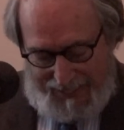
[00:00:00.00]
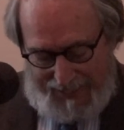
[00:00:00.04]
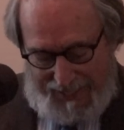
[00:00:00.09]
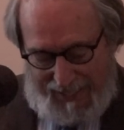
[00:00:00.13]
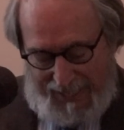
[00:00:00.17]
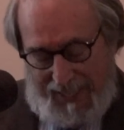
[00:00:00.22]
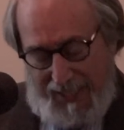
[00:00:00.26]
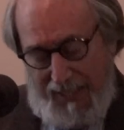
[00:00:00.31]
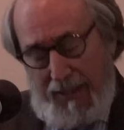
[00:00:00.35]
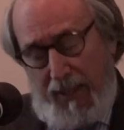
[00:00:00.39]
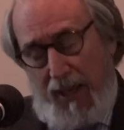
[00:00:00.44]

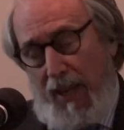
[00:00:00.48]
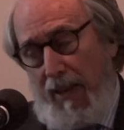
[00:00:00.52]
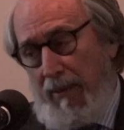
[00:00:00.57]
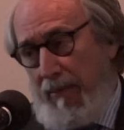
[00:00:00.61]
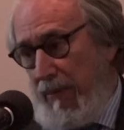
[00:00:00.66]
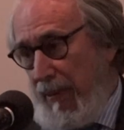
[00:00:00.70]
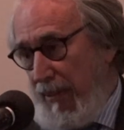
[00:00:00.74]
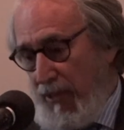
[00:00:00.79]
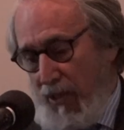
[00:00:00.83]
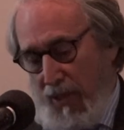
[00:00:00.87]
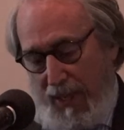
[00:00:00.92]
and I,
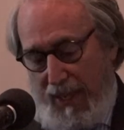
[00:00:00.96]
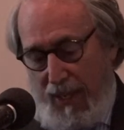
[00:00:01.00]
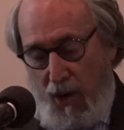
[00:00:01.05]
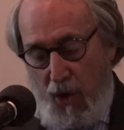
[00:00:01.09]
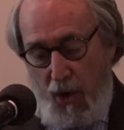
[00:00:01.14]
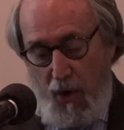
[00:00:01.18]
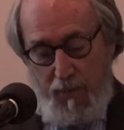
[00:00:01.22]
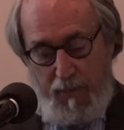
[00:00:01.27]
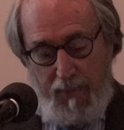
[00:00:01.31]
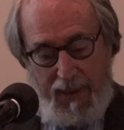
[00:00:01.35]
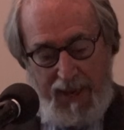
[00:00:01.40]
you know, I
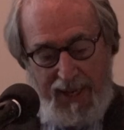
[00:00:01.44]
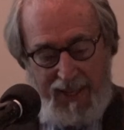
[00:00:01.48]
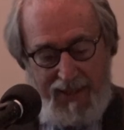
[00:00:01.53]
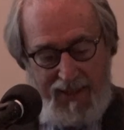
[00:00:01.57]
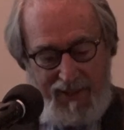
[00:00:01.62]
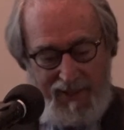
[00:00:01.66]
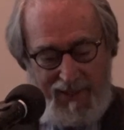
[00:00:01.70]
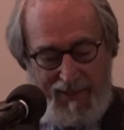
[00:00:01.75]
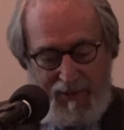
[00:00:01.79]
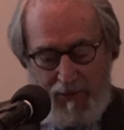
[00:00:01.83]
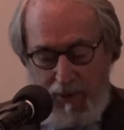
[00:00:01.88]
hope
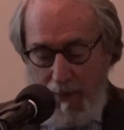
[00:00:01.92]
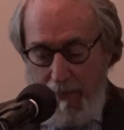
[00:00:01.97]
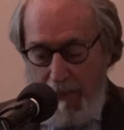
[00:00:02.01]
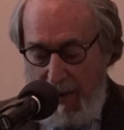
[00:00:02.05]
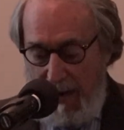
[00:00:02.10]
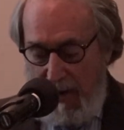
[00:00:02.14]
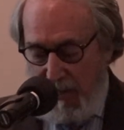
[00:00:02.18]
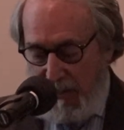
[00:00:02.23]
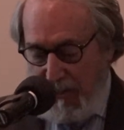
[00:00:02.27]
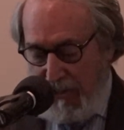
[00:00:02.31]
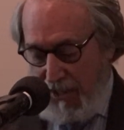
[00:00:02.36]
my
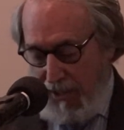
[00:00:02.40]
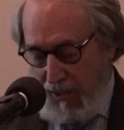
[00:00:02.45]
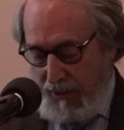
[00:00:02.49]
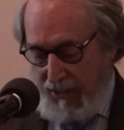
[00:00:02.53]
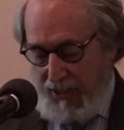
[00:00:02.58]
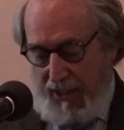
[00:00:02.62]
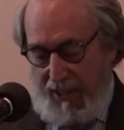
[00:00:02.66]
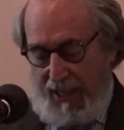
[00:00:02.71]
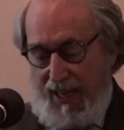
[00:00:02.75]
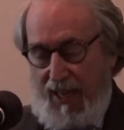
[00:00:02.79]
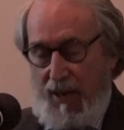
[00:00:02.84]
remarks here
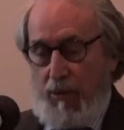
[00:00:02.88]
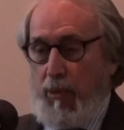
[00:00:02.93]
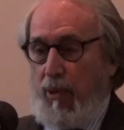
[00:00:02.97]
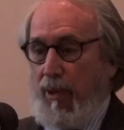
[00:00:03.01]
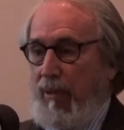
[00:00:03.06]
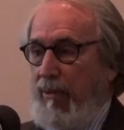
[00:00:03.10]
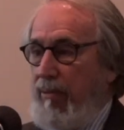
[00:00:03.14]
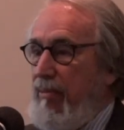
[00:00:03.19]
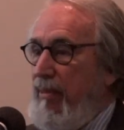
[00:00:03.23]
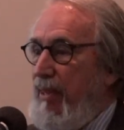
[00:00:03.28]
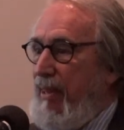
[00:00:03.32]
today
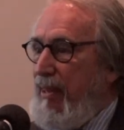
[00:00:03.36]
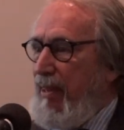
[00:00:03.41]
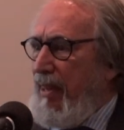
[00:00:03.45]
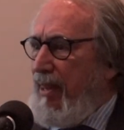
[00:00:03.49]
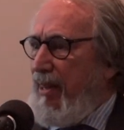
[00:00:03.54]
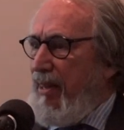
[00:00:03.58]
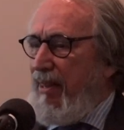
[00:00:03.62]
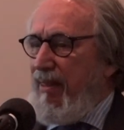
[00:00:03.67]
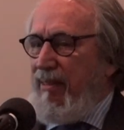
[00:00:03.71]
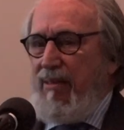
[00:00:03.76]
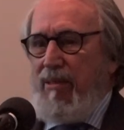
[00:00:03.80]
will,
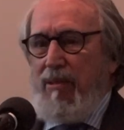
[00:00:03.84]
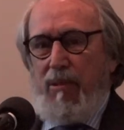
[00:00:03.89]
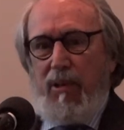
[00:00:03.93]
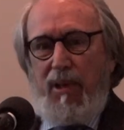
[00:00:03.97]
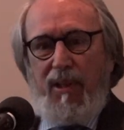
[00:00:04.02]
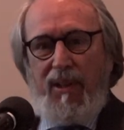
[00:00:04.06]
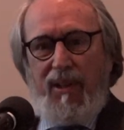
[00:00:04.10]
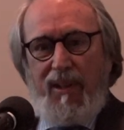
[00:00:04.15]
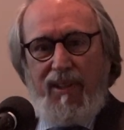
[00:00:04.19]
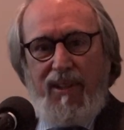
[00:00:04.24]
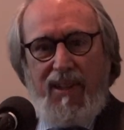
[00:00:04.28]

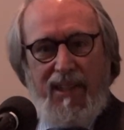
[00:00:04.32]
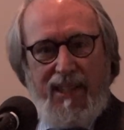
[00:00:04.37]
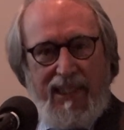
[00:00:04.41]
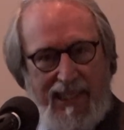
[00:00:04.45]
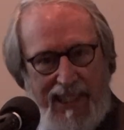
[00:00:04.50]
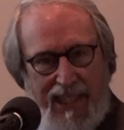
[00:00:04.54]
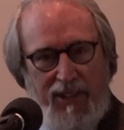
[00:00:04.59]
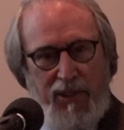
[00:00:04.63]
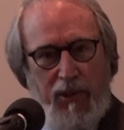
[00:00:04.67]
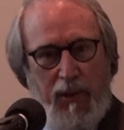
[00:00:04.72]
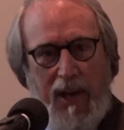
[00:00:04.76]
will uh,
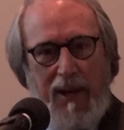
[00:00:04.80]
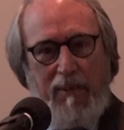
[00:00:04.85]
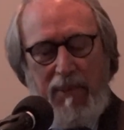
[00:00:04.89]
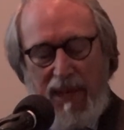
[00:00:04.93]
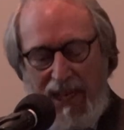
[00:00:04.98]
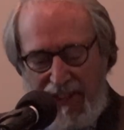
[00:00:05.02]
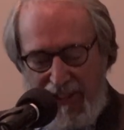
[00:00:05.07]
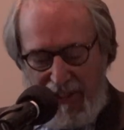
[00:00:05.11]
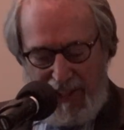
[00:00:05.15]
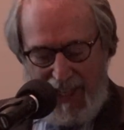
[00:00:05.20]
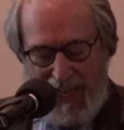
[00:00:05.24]
get you on
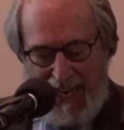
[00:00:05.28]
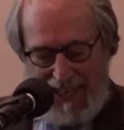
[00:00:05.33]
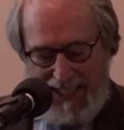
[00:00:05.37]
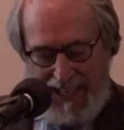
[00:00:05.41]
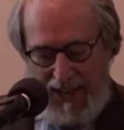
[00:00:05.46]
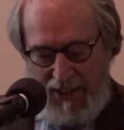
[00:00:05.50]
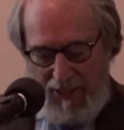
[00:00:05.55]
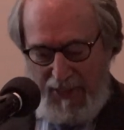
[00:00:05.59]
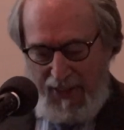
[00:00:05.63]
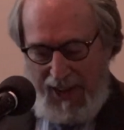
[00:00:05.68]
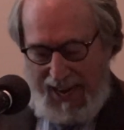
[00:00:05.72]
my side
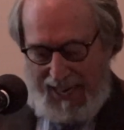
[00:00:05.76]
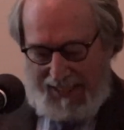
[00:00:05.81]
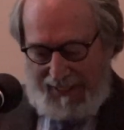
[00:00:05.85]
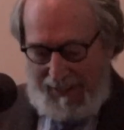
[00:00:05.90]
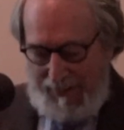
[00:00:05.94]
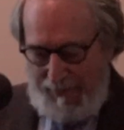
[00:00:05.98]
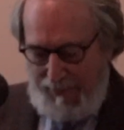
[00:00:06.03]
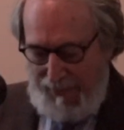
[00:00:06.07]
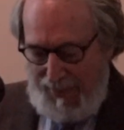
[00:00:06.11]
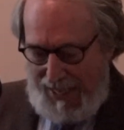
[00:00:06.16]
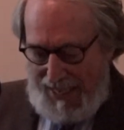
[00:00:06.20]
on that.